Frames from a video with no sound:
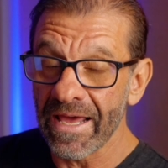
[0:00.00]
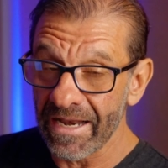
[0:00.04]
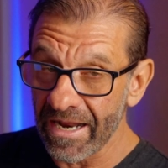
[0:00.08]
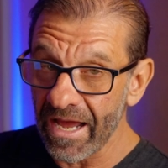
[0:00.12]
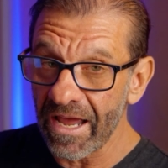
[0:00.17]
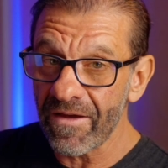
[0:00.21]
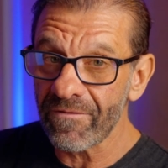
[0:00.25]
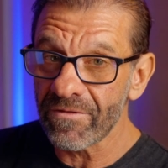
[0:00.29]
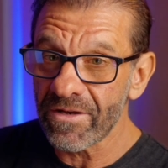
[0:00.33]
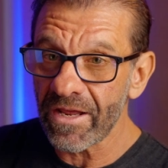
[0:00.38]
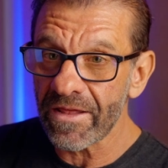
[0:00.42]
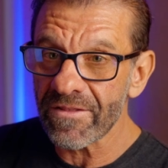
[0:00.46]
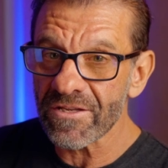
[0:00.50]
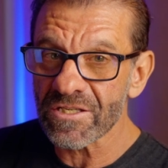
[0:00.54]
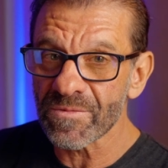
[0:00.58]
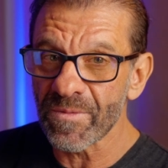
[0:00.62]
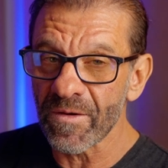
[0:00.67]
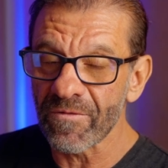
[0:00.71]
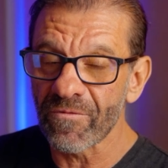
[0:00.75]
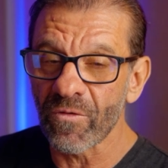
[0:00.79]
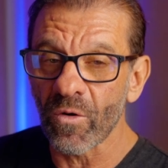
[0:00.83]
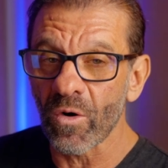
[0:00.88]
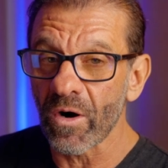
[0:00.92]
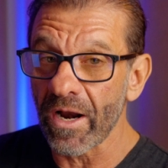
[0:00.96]
And I have done this
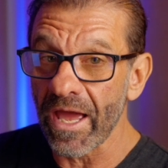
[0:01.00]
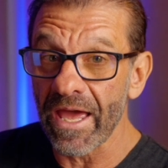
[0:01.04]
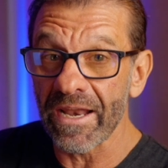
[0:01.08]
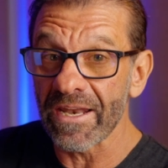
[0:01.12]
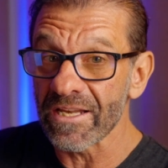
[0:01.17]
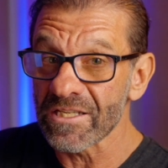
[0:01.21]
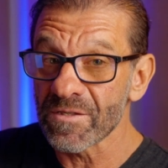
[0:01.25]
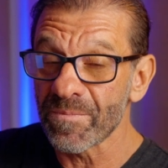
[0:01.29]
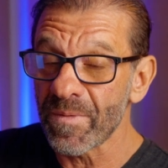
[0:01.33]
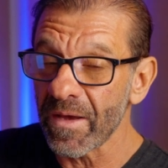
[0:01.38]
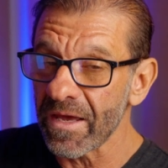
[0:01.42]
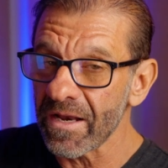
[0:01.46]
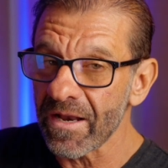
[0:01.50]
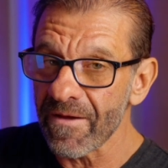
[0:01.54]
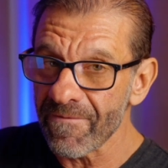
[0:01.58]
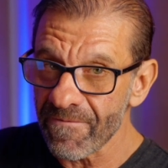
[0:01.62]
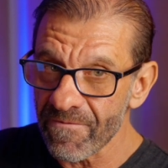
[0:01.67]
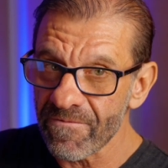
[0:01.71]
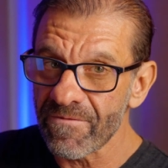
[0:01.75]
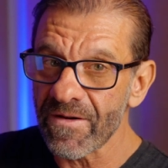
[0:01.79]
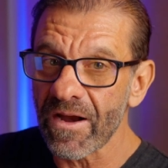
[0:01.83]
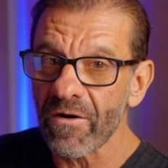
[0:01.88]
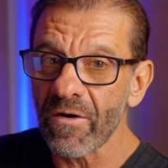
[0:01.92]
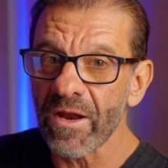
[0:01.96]
before, and it's been
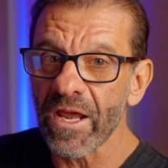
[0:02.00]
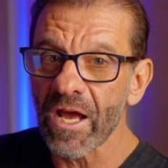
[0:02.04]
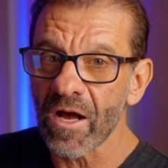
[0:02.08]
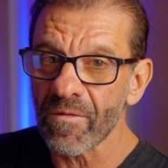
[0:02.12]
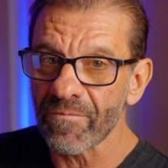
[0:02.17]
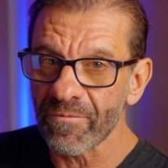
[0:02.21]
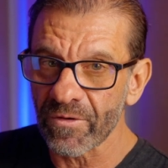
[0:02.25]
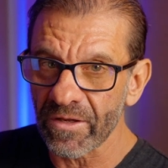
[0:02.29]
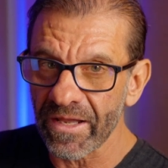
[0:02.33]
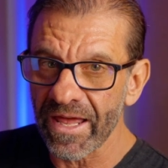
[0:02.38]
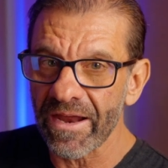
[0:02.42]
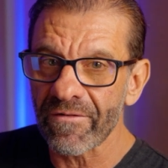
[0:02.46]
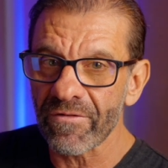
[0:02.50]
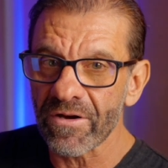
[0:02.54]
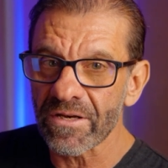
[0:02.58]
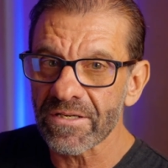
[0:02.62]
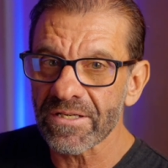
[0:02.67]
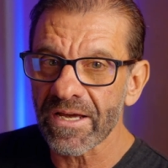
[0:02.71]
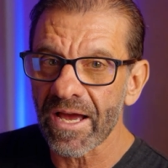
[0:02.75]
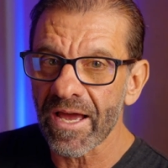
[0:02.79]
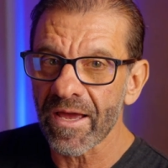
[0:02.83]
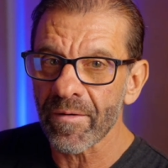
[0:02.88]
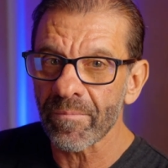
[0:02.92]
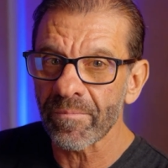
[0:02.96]
very helpful every
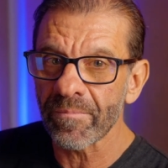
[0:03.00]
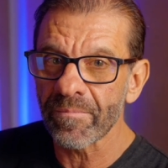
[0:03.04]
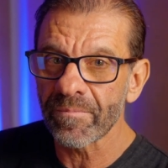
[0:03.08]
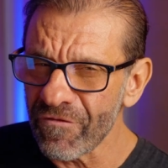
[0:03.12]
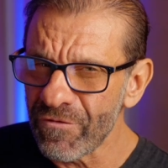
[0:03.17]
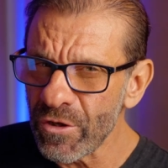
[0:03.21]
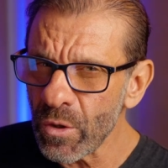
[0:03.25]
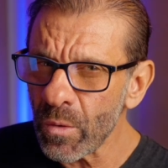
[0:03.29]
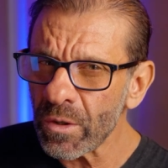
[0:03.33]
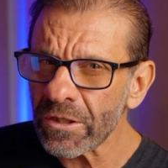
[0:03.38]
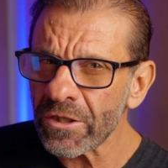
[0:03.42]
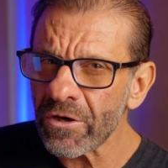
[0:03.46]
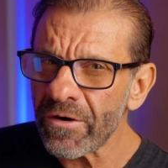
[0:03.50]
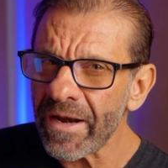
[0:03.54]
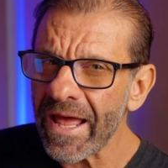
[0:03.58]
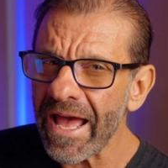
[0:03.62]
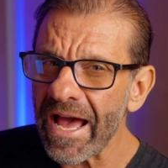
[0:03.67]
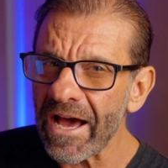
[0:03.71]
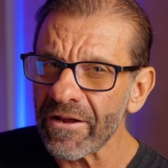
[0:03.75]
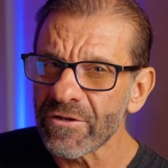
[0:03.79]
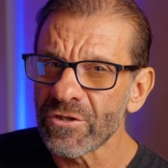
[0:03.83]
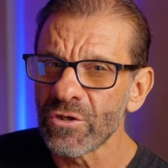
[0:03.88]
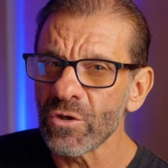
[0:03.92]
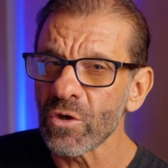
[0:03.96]
time. If you want to learn
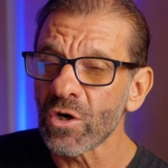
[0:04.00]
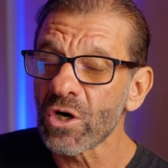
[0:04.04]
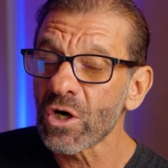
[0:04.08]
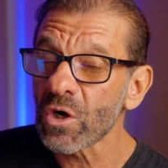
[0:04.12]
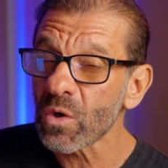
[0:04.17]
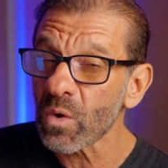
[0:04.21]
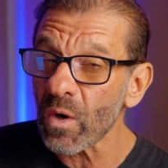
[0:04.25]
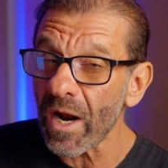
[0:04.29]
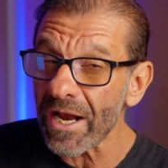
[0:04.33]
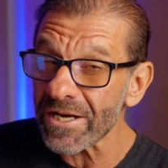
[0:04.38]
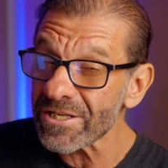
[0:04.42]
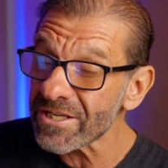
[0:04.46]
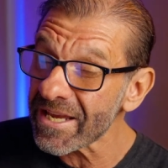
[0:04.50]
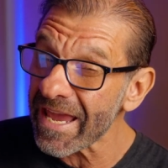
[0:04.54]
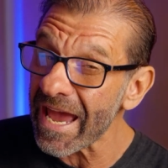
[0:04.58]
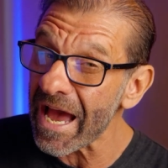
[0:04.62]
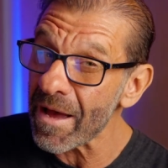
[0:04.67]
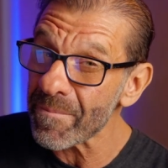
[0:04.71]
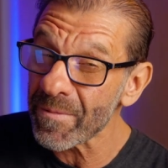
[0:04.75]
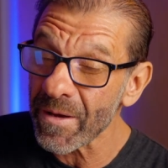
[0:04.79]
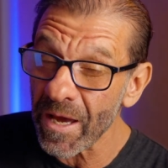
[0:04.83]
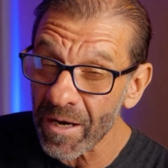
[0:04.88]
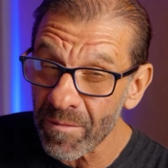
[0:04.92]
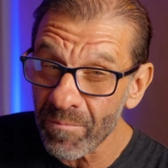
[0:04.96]
how to crush
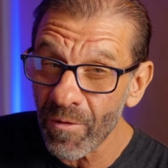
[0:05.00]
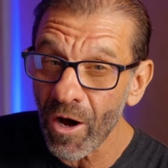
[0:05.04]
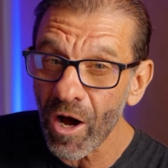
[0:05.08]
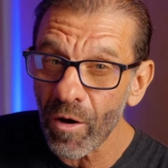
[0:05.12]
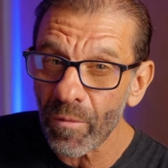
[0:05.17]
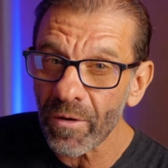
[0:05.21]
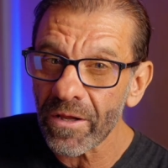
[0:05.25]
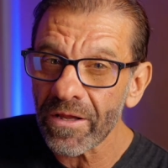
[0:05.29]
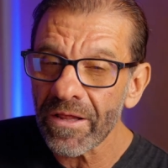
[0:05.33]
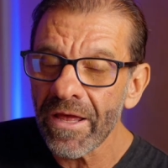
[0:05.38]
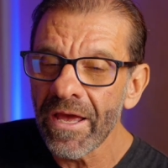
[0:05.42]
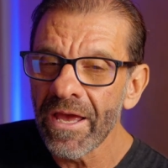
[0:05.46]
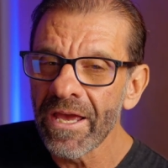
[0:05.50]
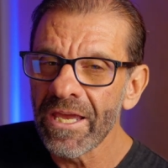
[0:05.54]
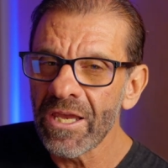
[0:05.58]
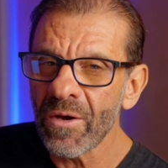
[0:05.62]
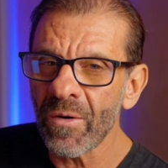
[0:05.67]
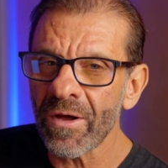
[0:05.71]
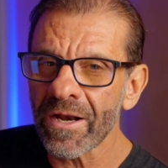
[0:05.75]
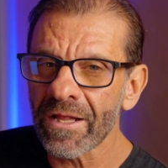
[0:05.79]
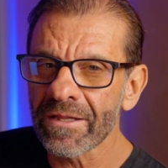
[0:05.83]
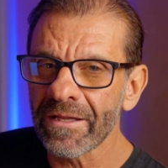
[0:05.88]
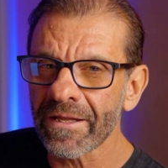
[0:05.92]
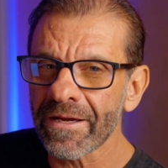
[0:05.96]
CapCut Mobile,
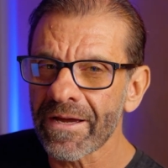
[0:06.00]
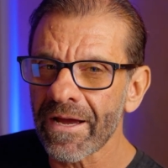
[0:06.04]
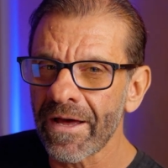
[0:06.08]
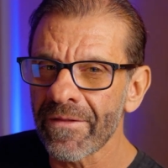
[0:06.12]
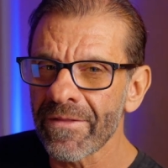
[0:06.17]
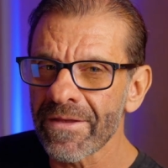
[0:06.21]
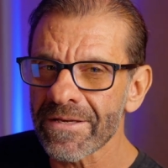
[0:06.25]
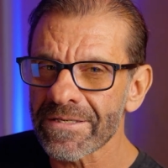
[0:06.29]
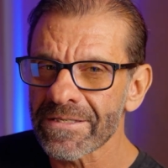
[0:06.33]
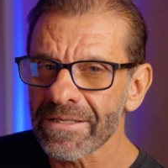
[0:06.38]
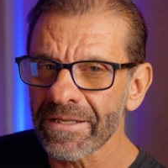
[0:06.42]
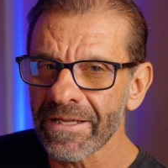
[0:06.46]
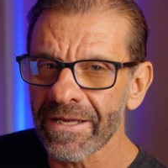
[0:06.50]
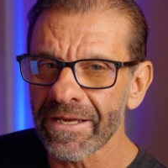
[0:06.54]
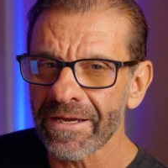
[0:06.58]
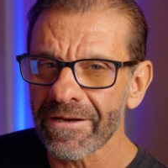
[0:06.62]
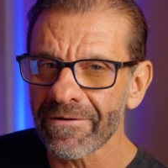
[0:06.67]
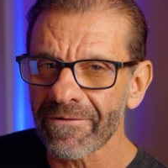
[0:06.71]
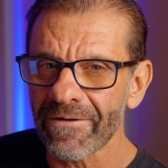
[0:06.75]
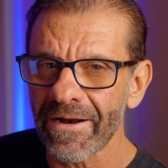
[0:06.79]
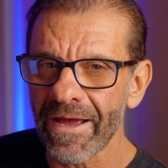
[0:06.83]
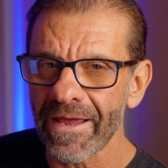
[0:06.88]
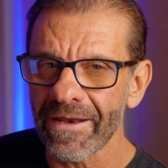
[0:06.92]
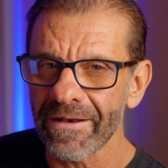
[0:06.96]
you want to click on this link
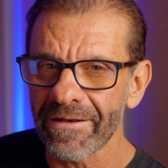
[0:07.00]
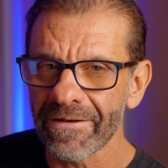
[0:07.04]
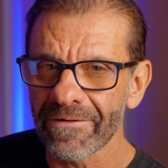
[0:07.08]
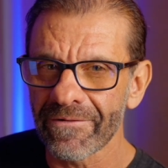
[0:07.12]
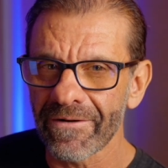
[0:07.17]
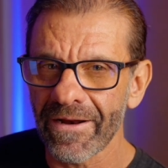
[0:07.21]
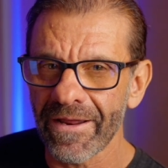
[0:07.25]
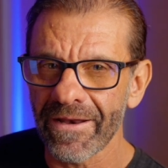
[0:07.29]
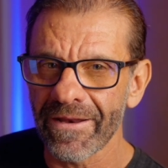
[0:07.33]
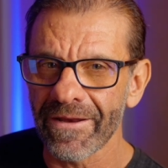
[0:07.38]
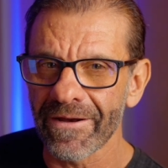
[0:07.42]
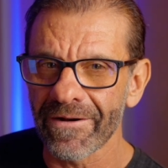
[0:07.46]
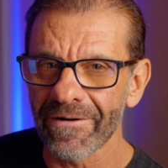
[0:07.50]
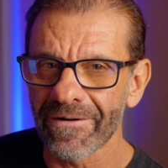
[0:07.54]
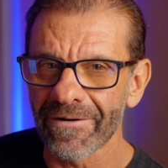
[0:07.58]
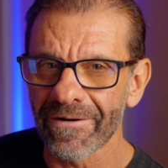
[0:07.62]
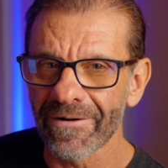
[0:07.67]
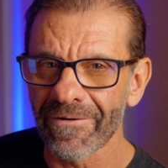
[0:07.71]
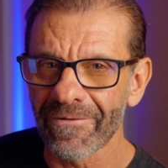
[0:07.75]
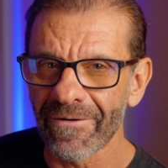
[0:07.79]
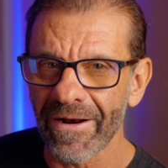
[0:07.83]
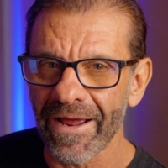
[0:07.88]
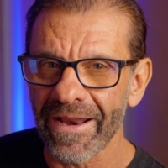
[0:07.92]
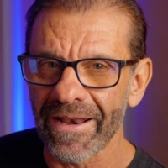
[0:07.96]
right, right
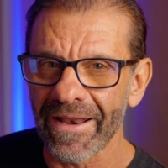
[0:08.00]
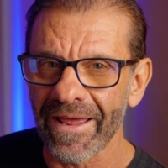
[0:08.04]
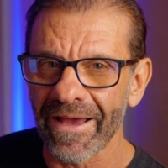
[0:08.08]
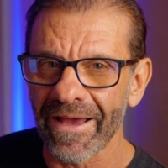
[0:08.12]
here, right